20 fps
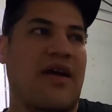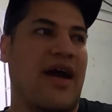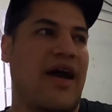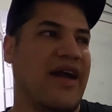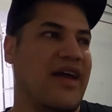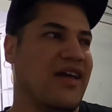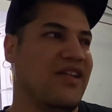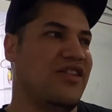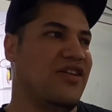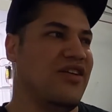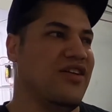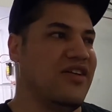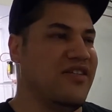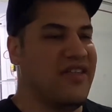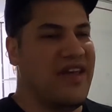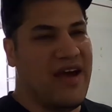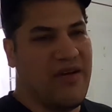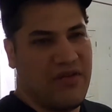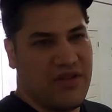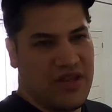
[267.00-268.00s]
guess you could
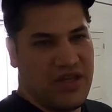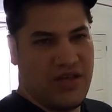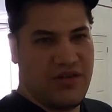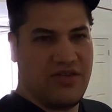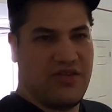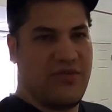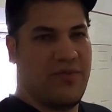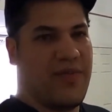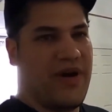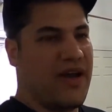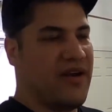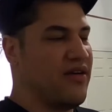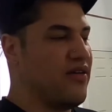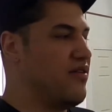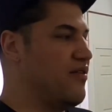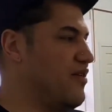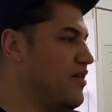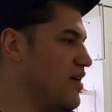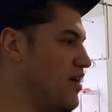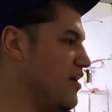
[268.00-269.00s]
say I was new to powder
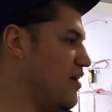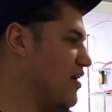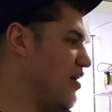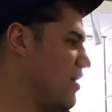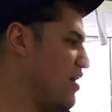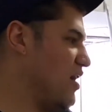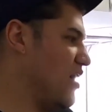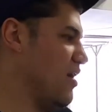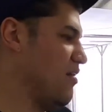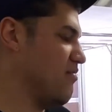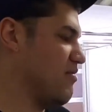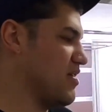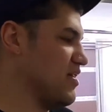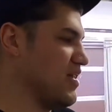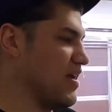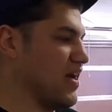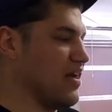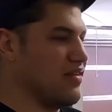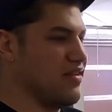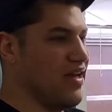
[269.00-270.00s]
coating because
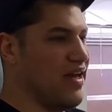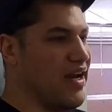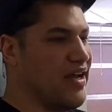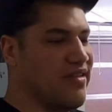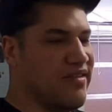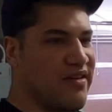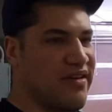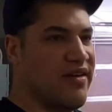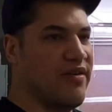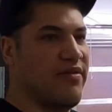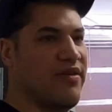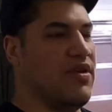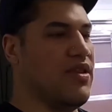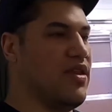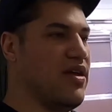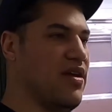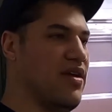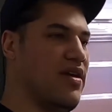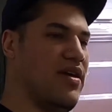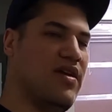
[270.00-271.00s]
like I said, I started with
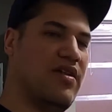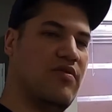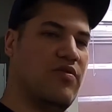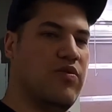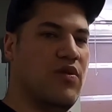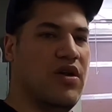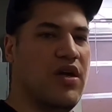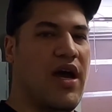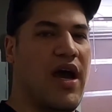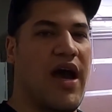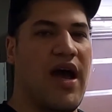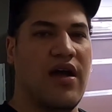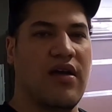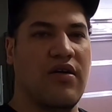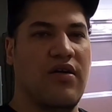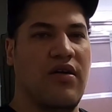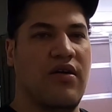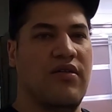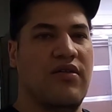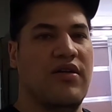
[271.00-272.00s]
the Eastwood hot
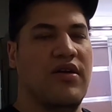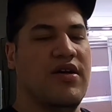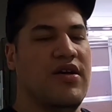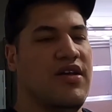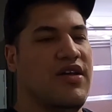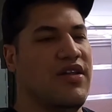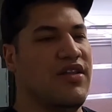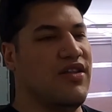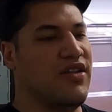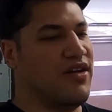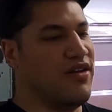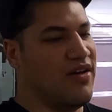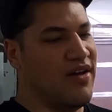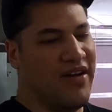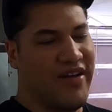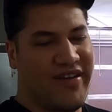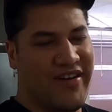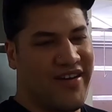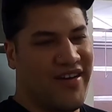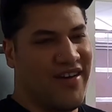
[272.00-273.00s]
coat. So a
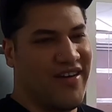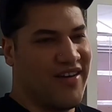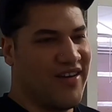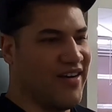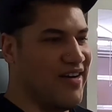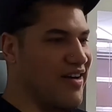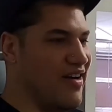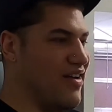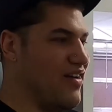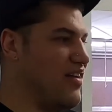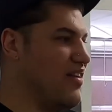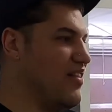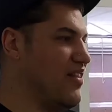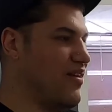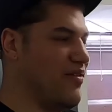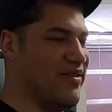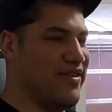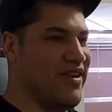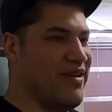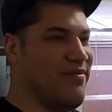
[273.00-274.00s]
$100 gun,
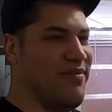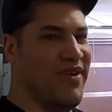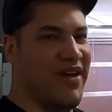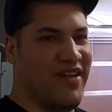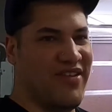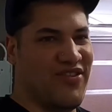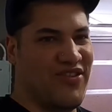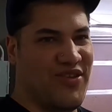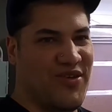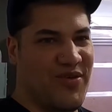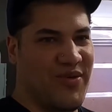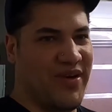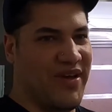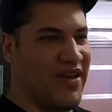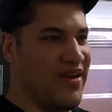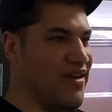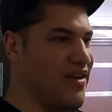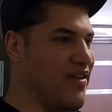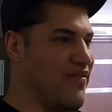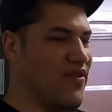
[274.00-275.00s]
there wasn't much to
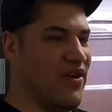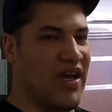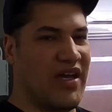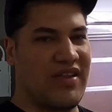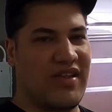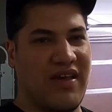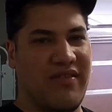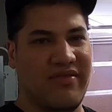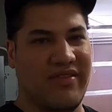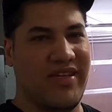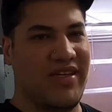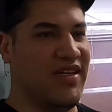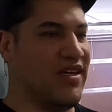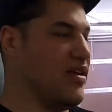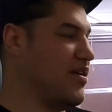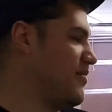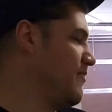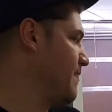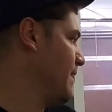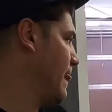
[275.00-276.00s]
it. If you guys have seen
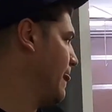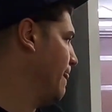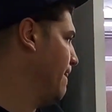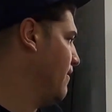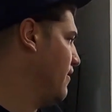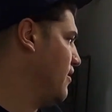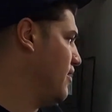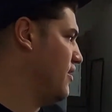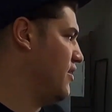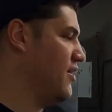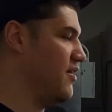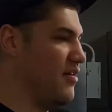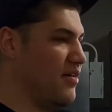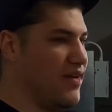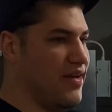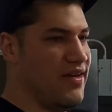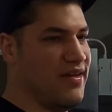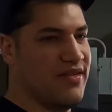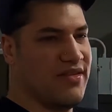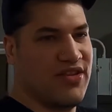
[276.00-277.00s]
it, it
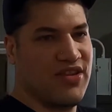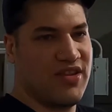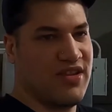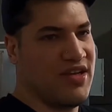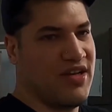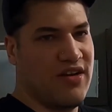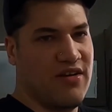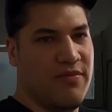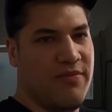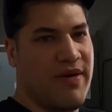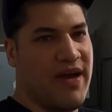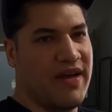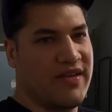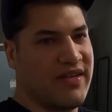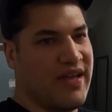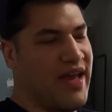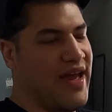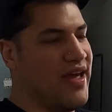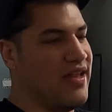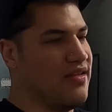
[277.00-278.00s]
literally is just a little box
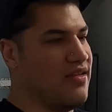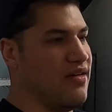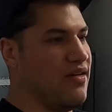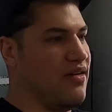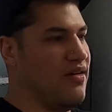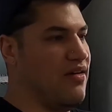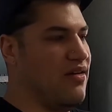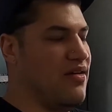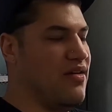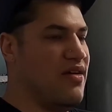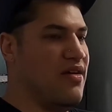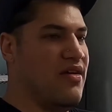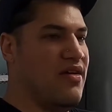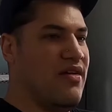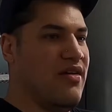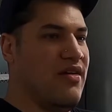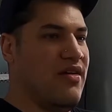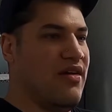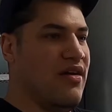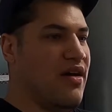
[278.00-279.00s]
that has a
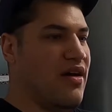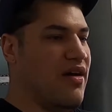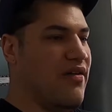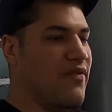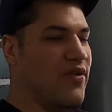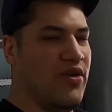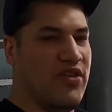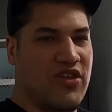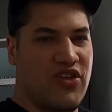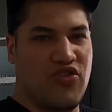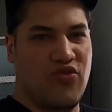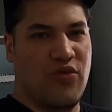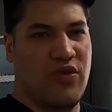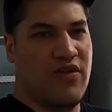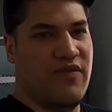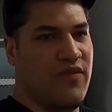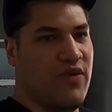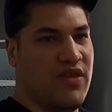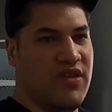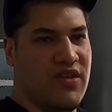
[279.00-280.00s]
voltage
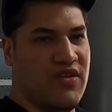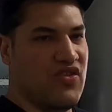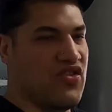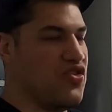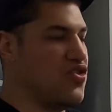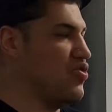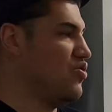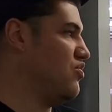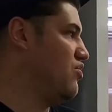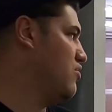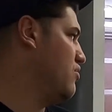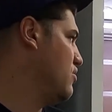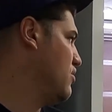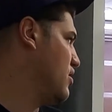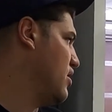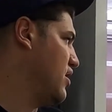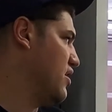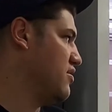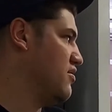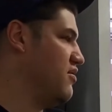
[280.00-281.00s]
1, voltage 2,
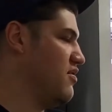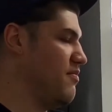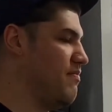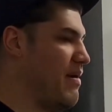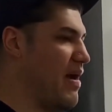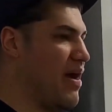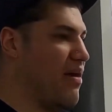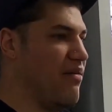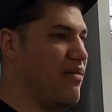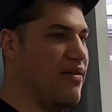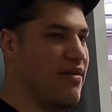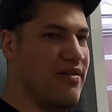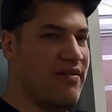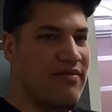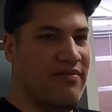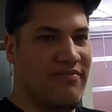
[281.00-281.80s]
connects to the power.